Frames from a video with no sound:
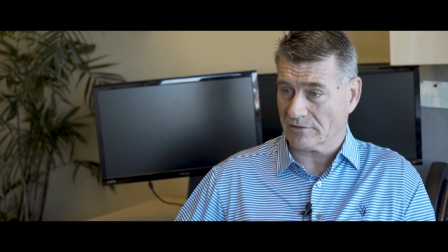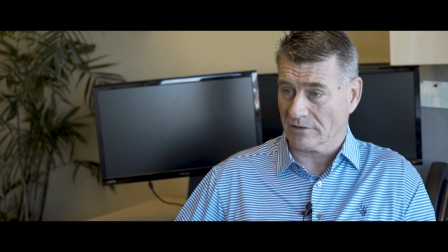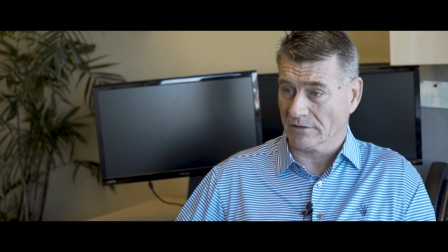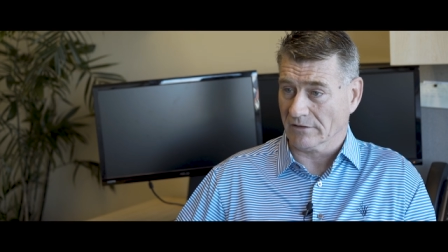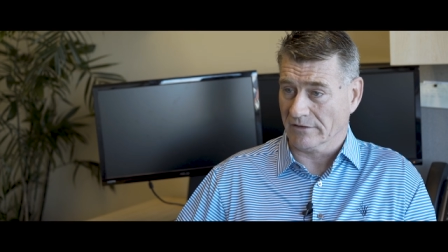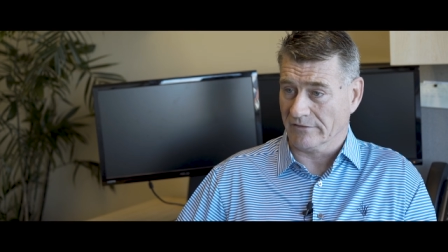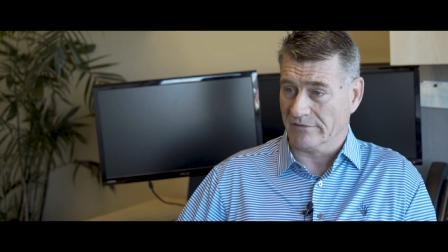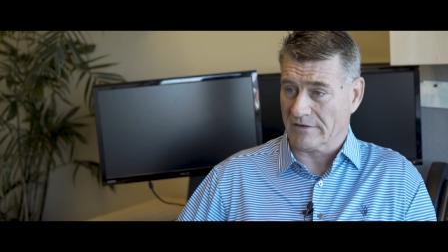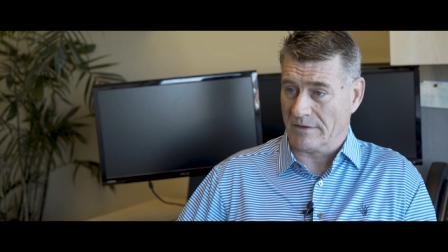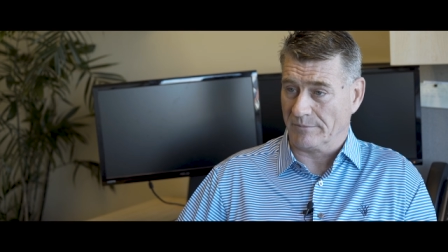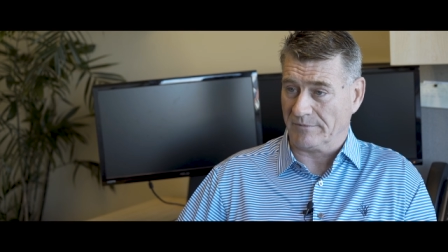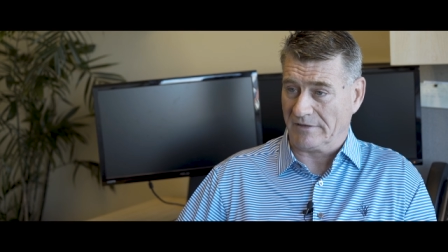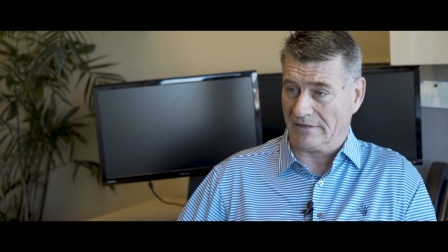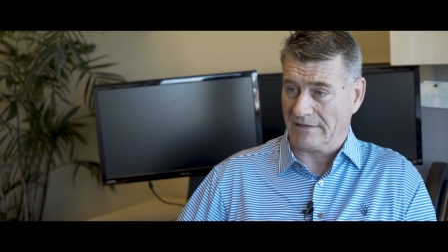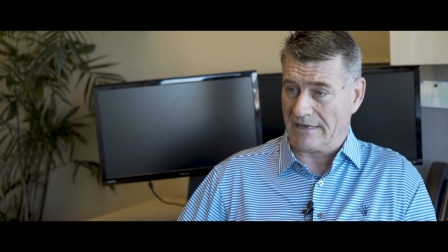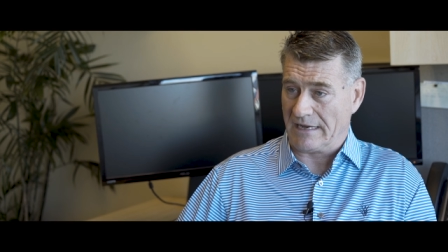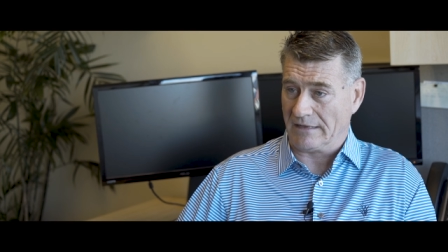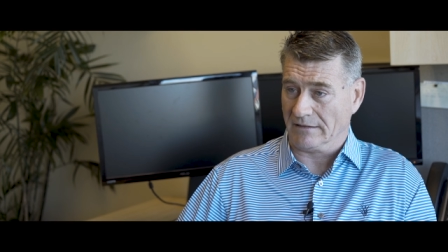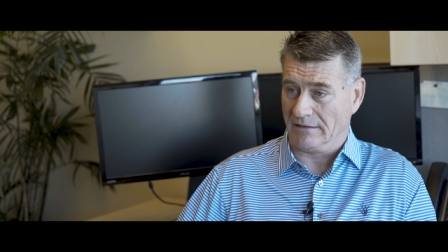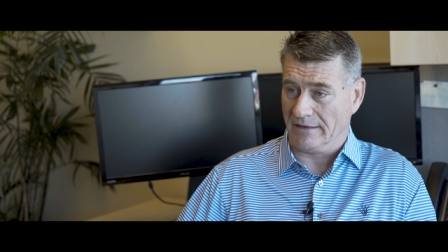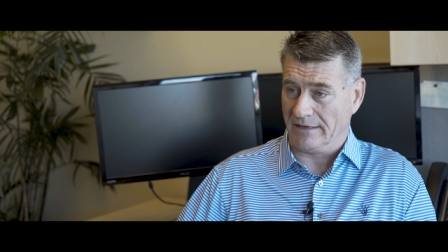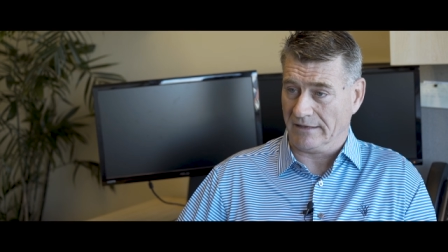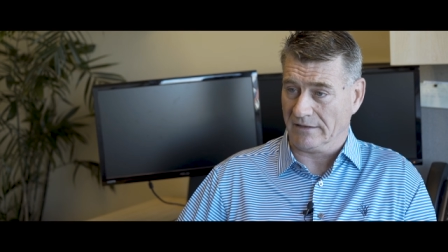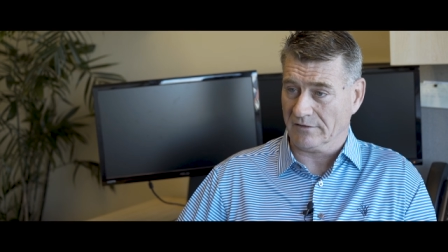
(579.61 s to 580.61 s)
to live up to
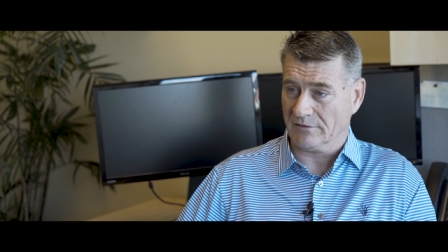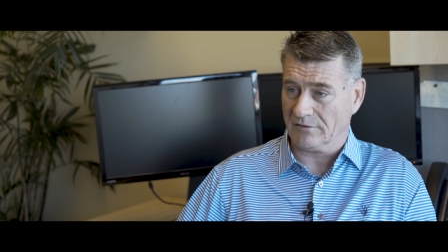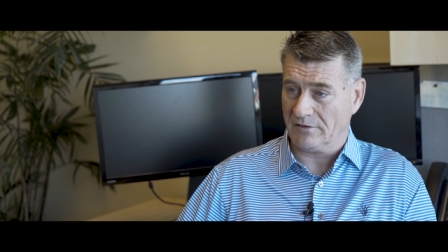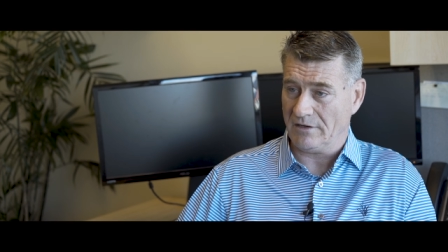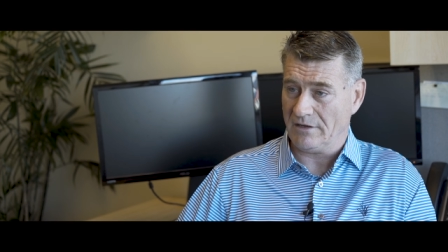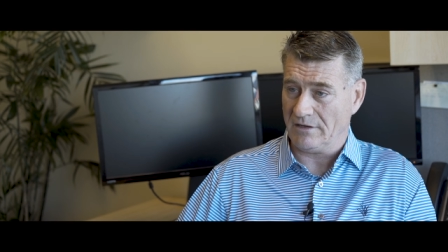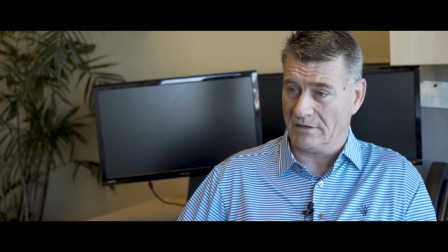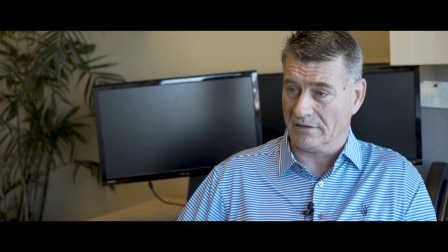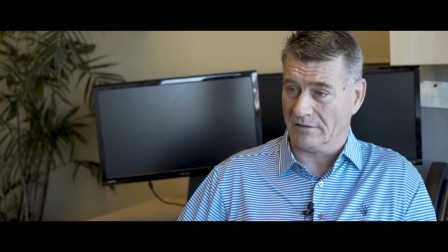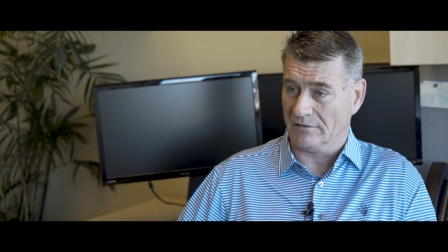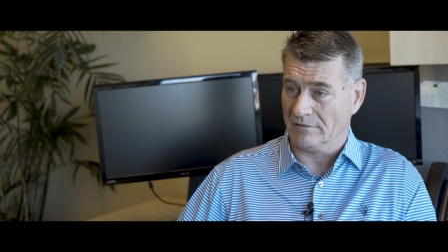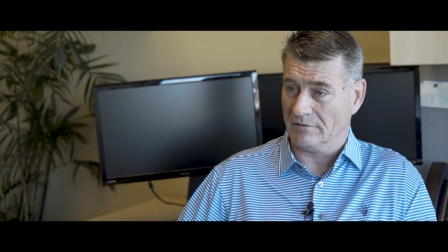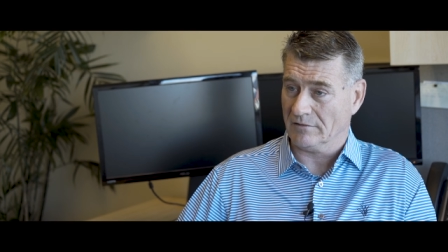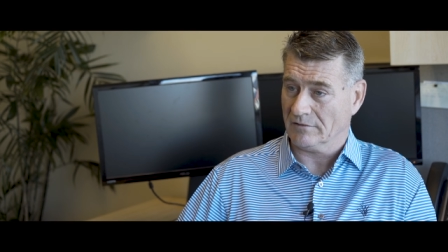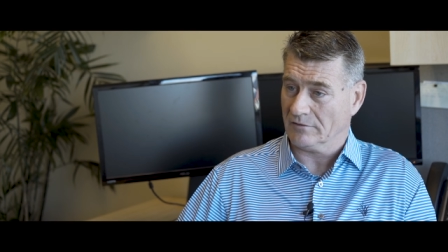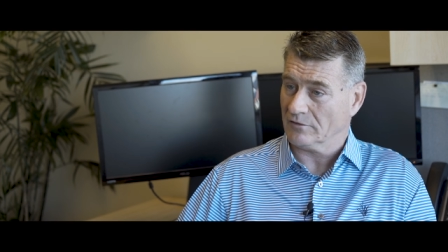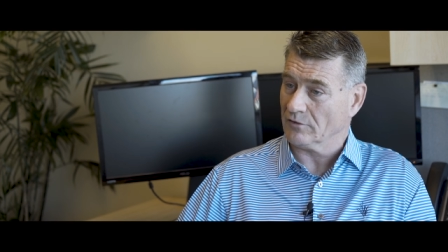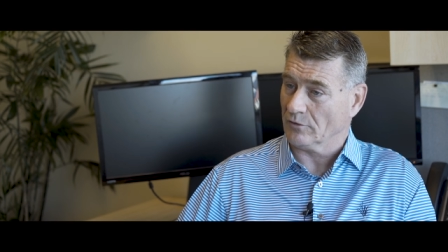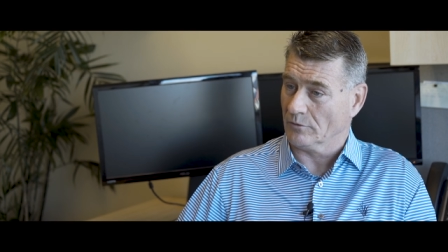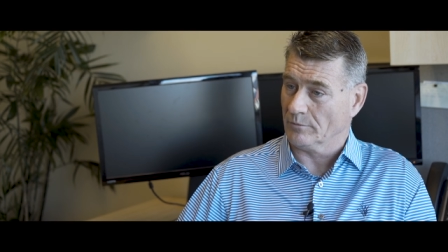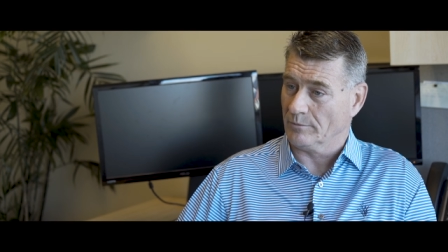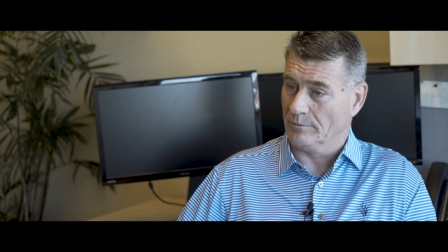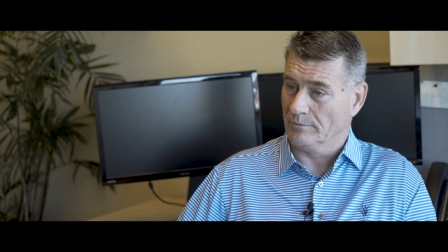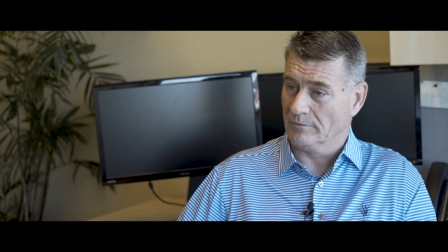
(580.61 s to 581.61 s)
that legacy, and
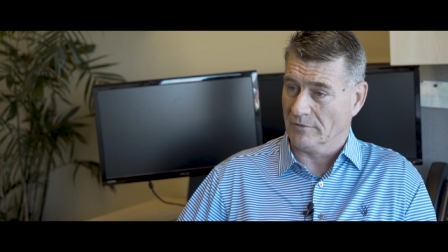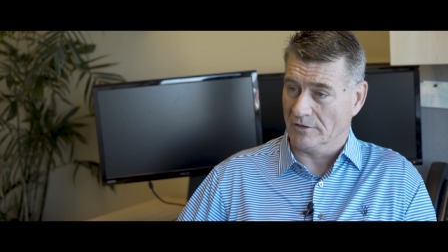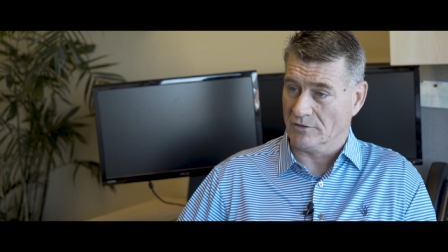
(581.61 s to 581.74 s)
to